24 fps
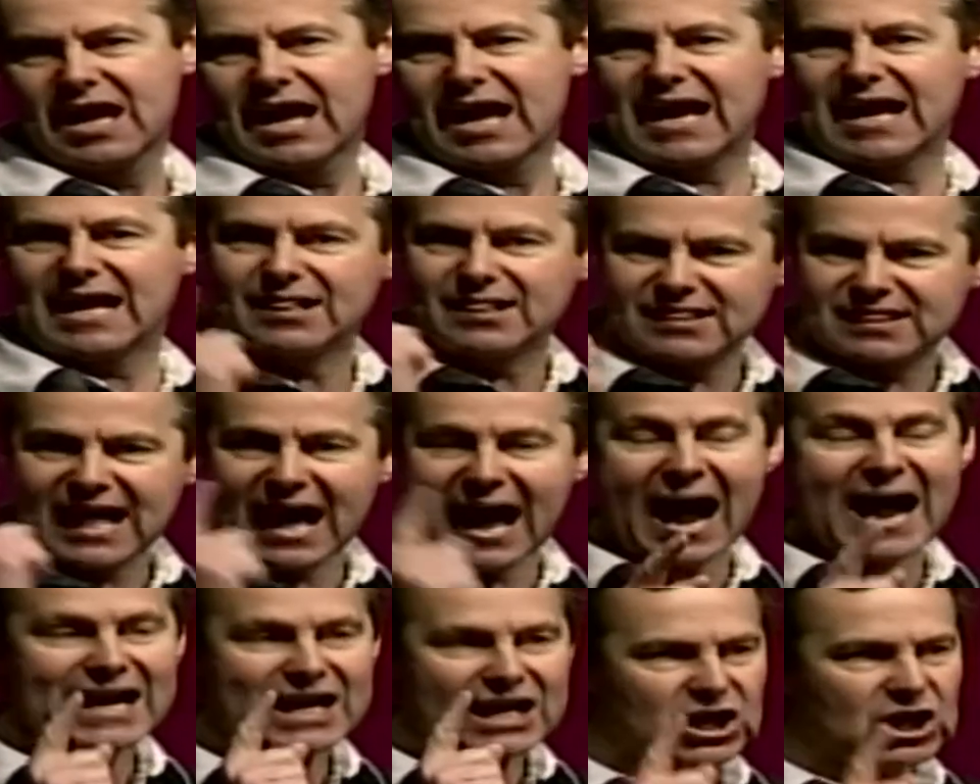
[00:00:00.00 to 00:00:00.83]
in
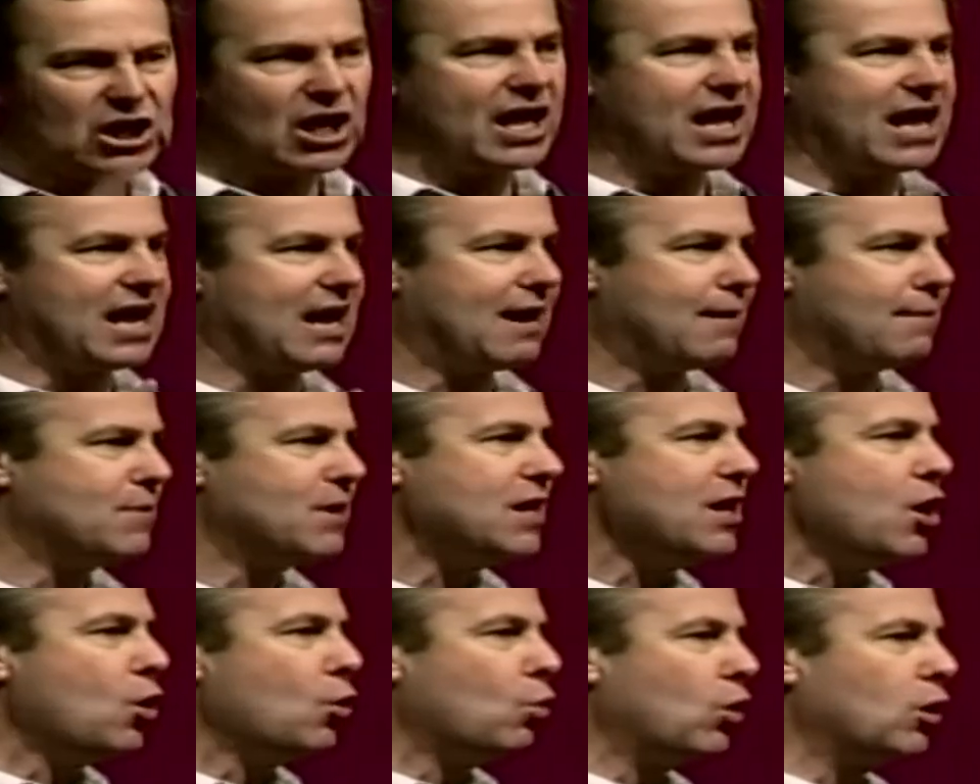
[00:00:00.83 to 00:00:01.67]
that claim
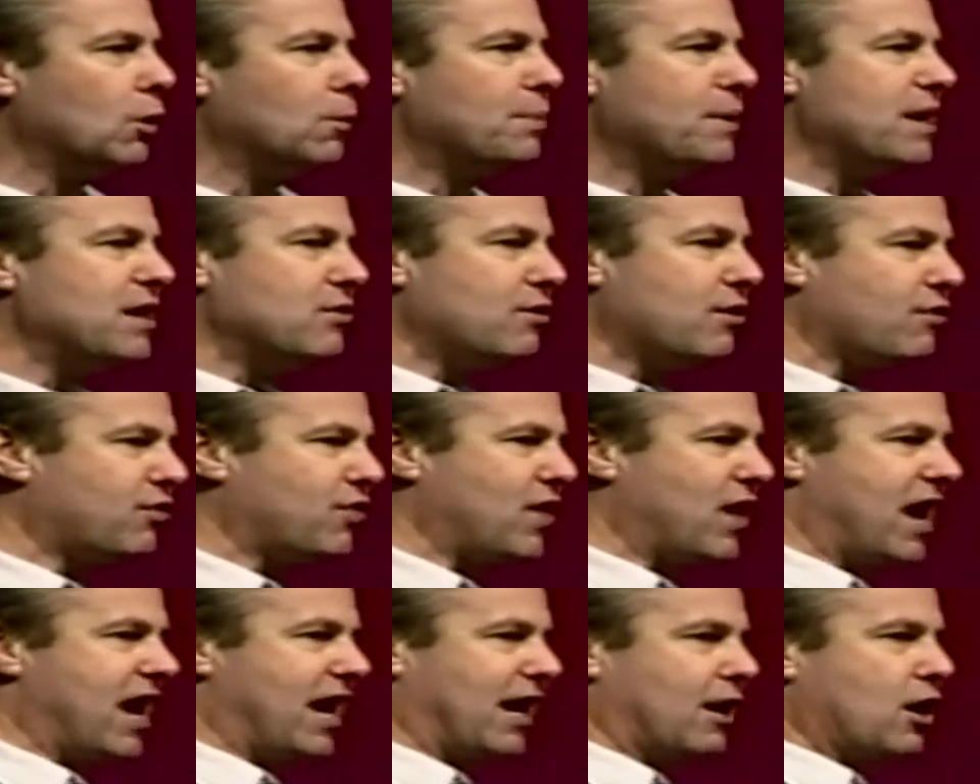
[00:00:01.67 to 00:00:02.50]
will be the
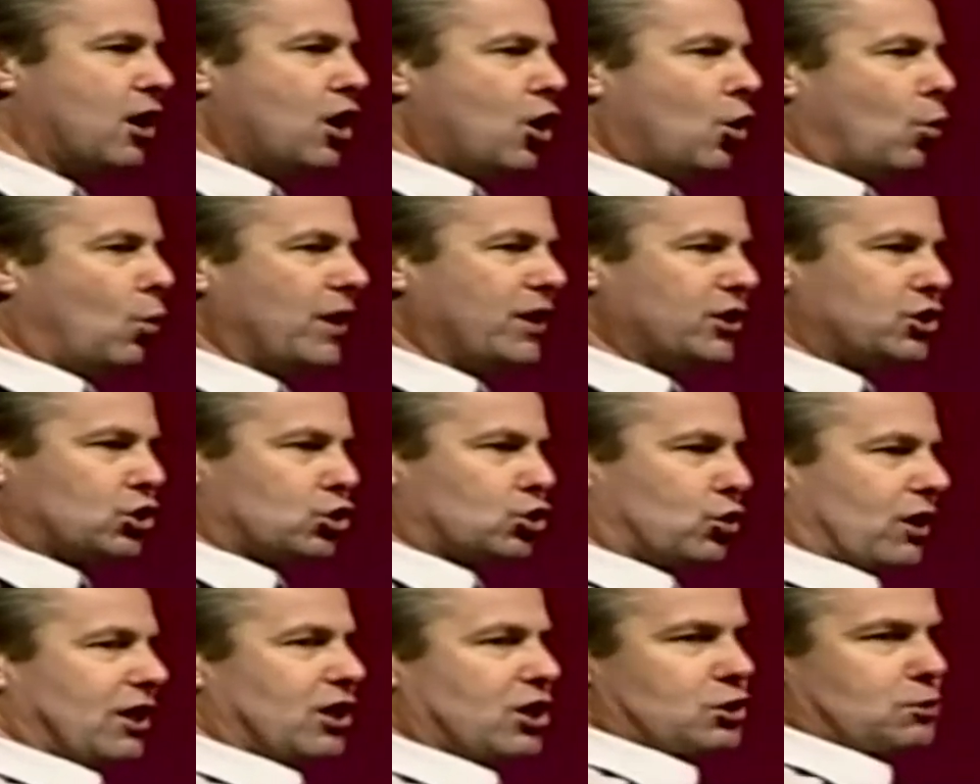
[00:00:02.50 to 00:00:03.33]
thing which
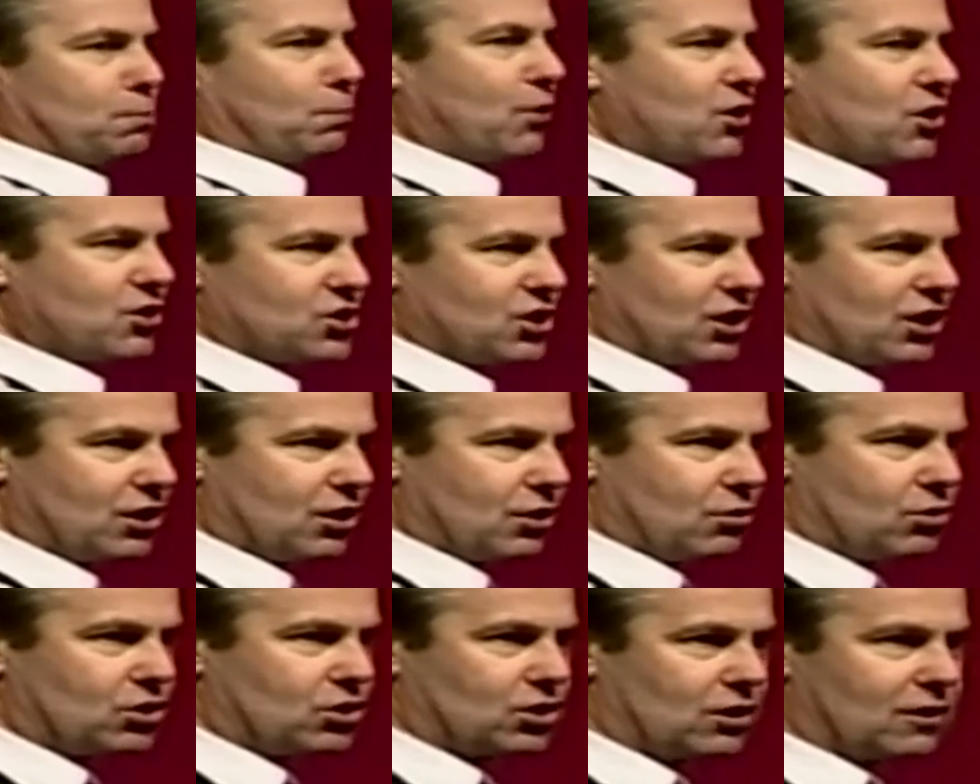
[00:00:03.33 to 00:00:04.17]
triggers
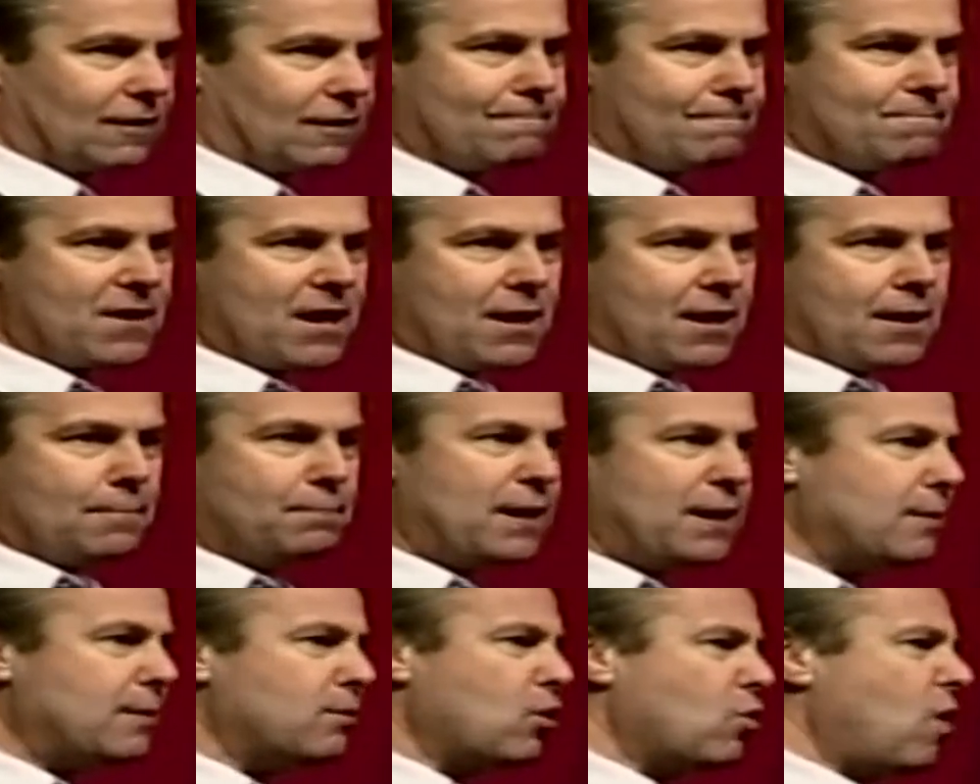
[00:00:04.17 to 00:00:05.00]
persecution.
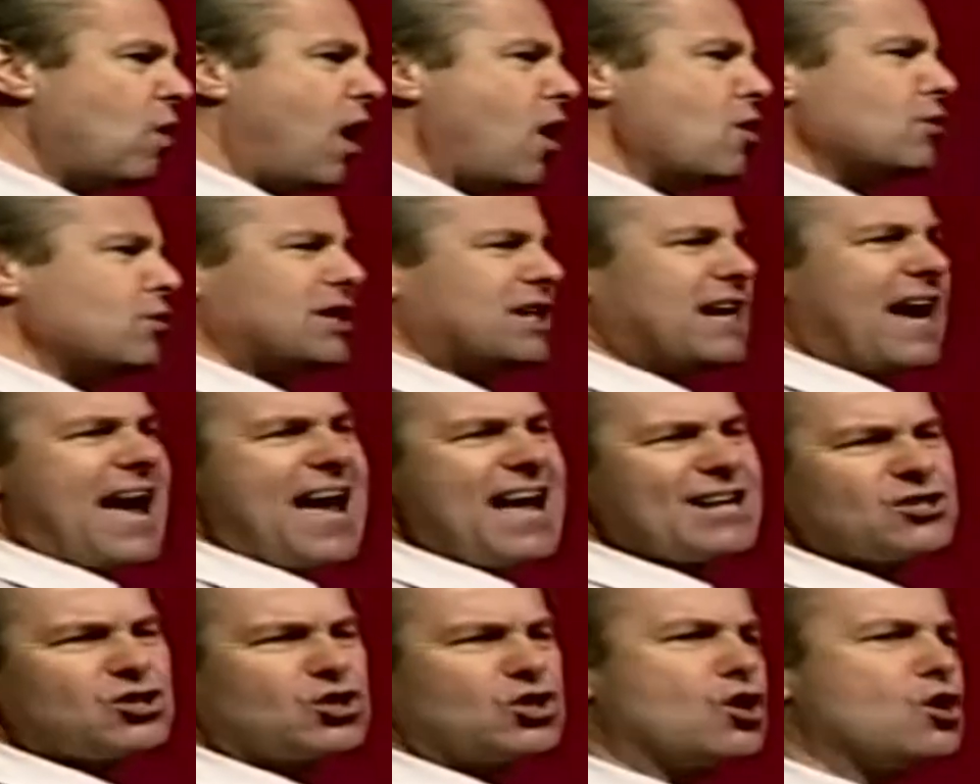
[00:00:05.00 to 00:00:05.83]
People won't
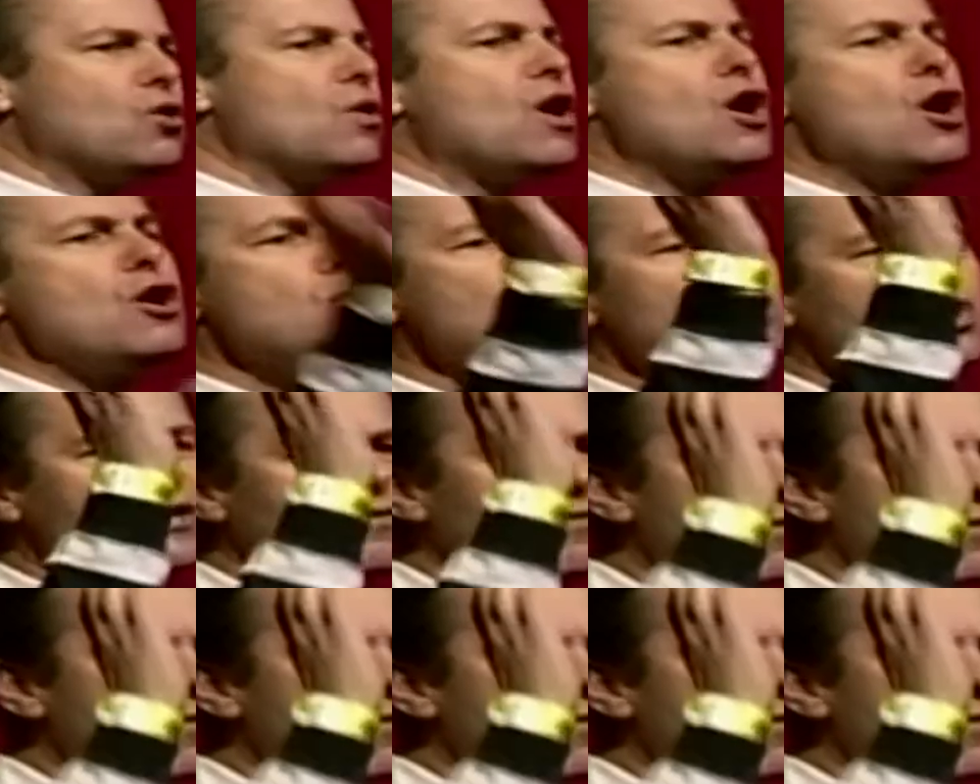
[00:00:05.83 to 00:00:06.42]
care two hoots if